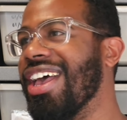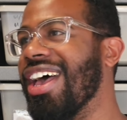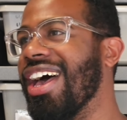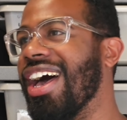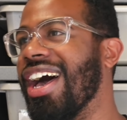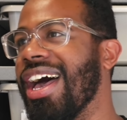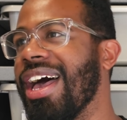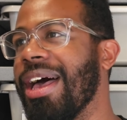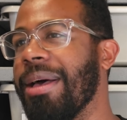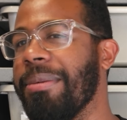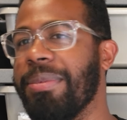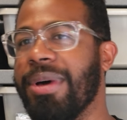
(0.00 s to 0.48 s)

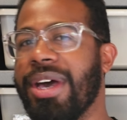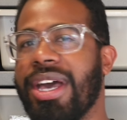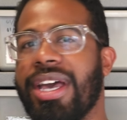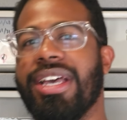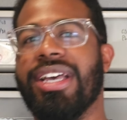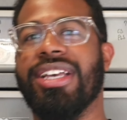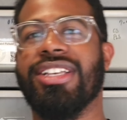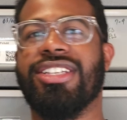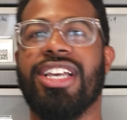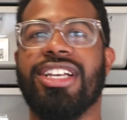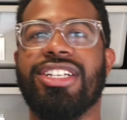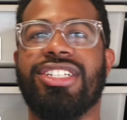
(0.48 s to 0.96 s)
But
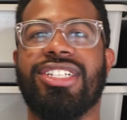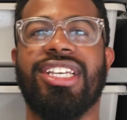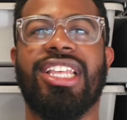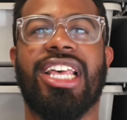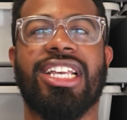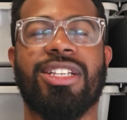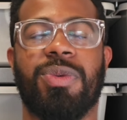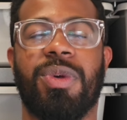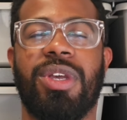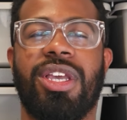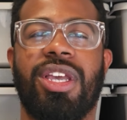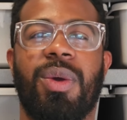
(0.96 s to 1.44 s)
essentially
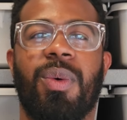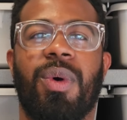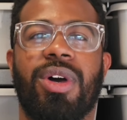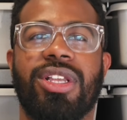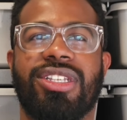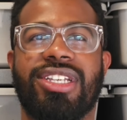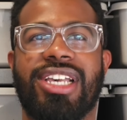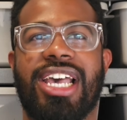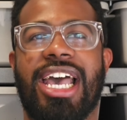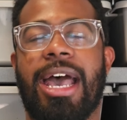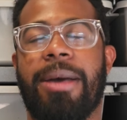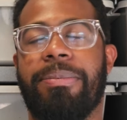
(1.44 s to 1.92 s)
that's what you want
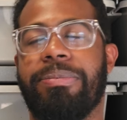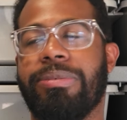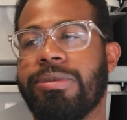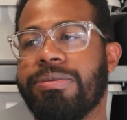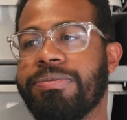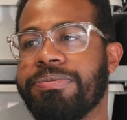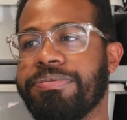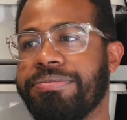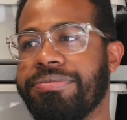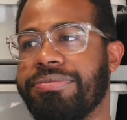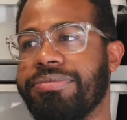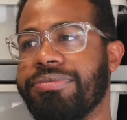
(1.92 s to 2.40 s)
to happen.
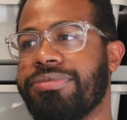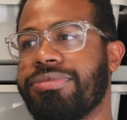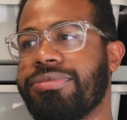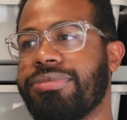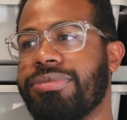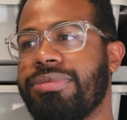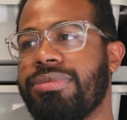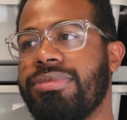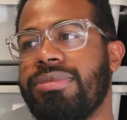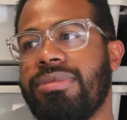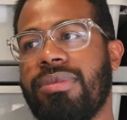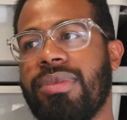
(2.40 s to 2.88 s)

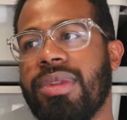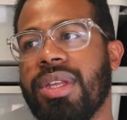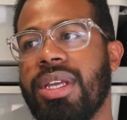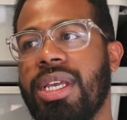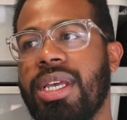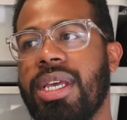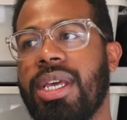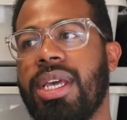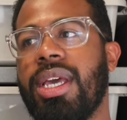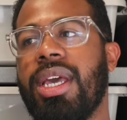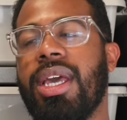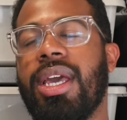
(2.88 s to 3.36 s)

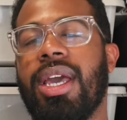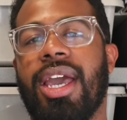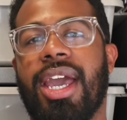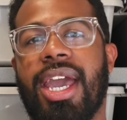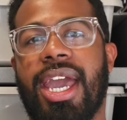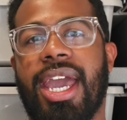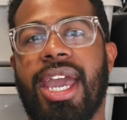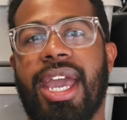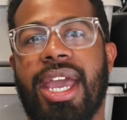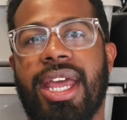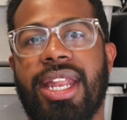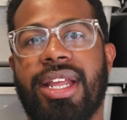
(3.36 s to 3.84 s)

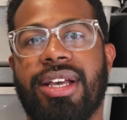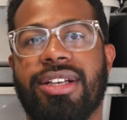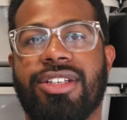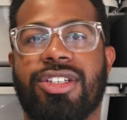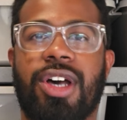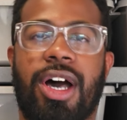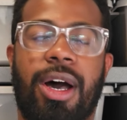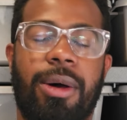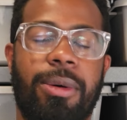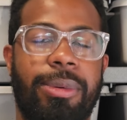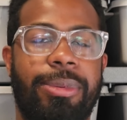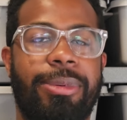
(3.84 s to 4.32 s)
And so
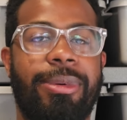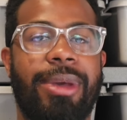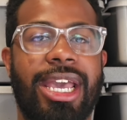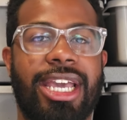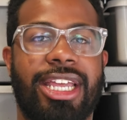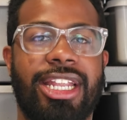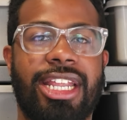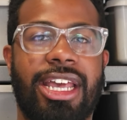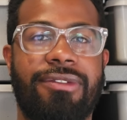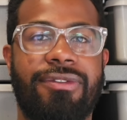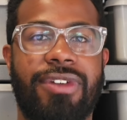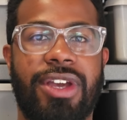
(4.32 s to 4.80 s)
I will be
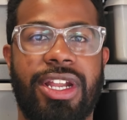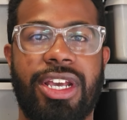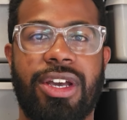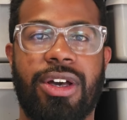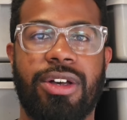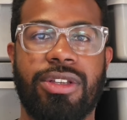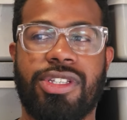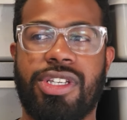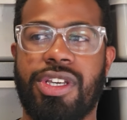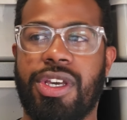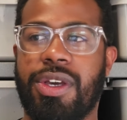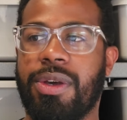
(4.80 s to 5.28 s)
making that
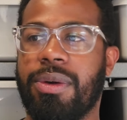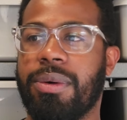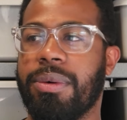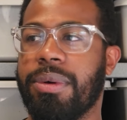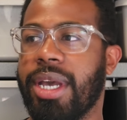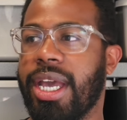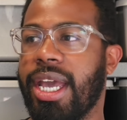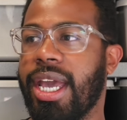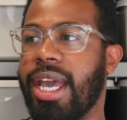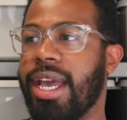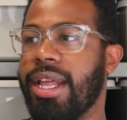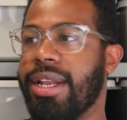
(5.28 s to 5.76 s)
video too.
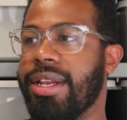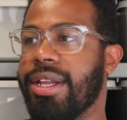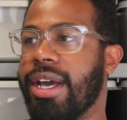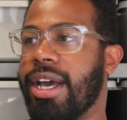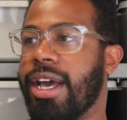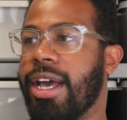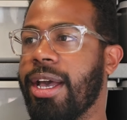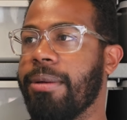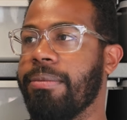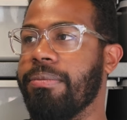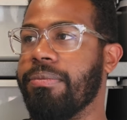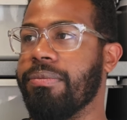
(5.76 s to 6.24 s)
And
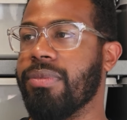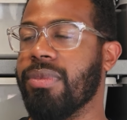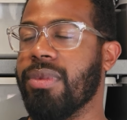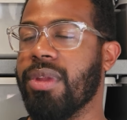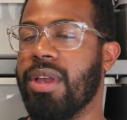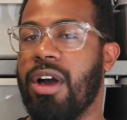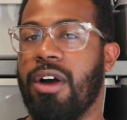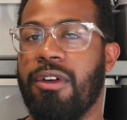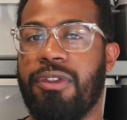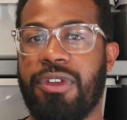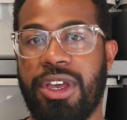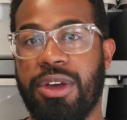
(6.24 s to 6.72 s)

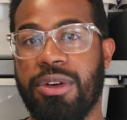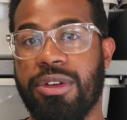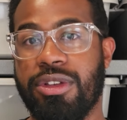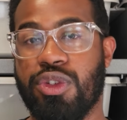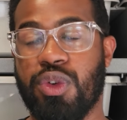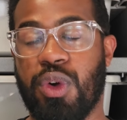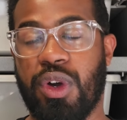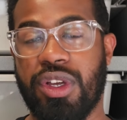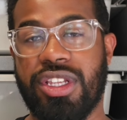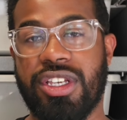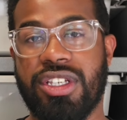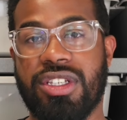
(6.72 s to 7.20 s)
hopefully you
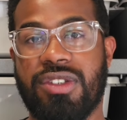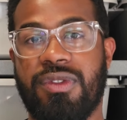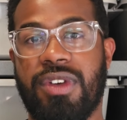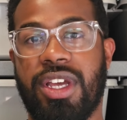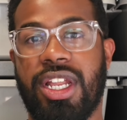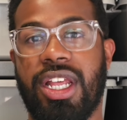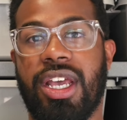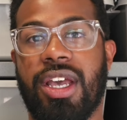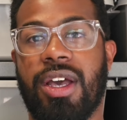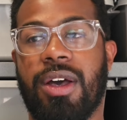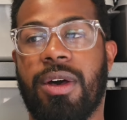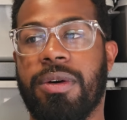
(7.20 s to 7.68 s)
enjoyed this
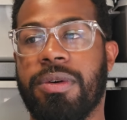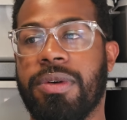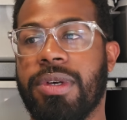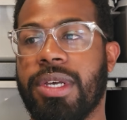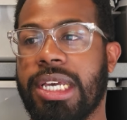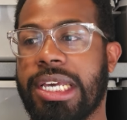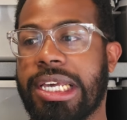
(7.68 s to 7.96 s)
video.